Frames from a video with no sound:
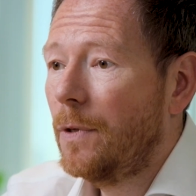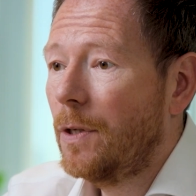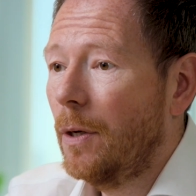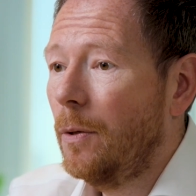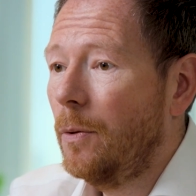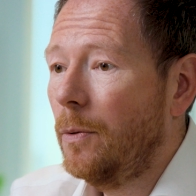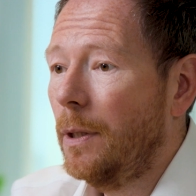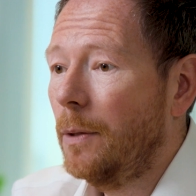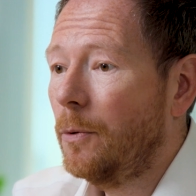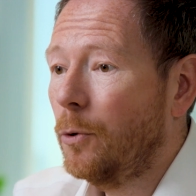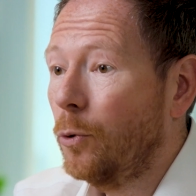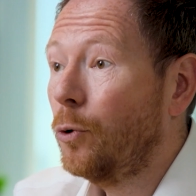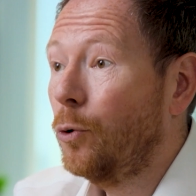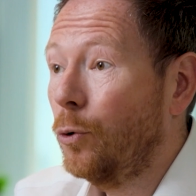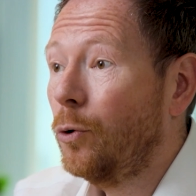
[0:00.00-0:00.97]
So you've
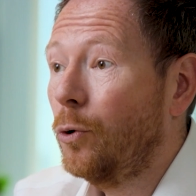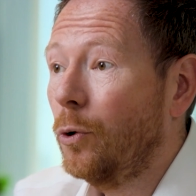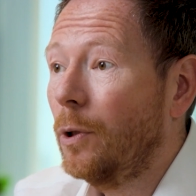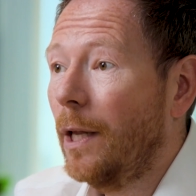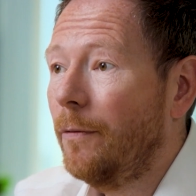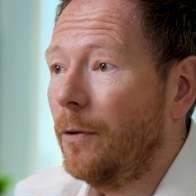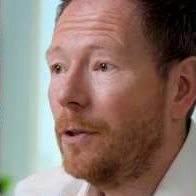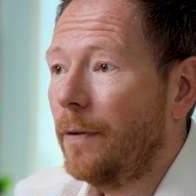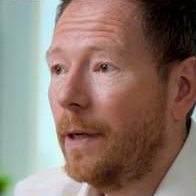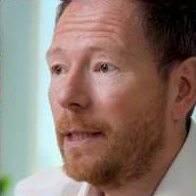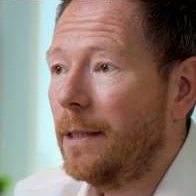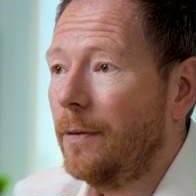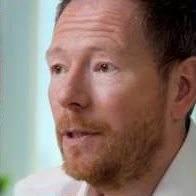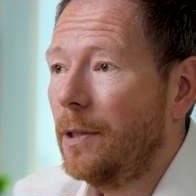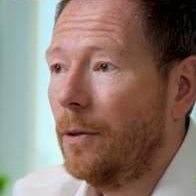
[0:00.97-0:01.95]
got good levels of
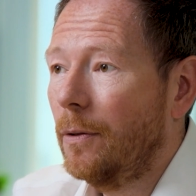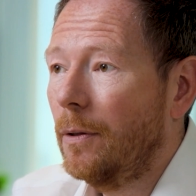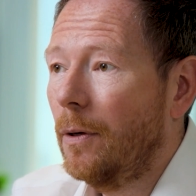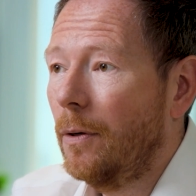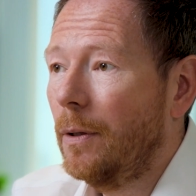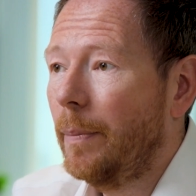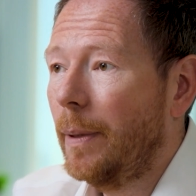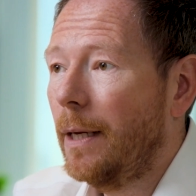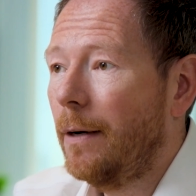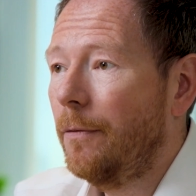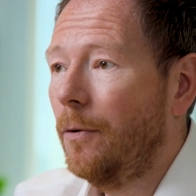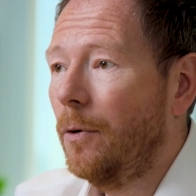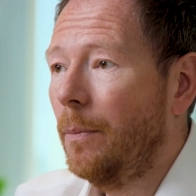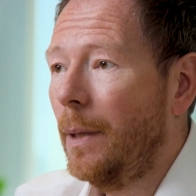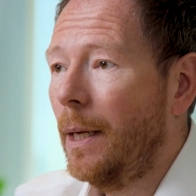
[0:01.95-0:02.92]
activity on the
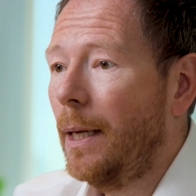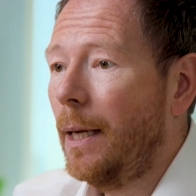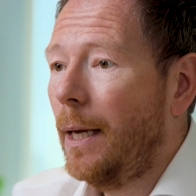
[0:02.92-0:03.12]
platform.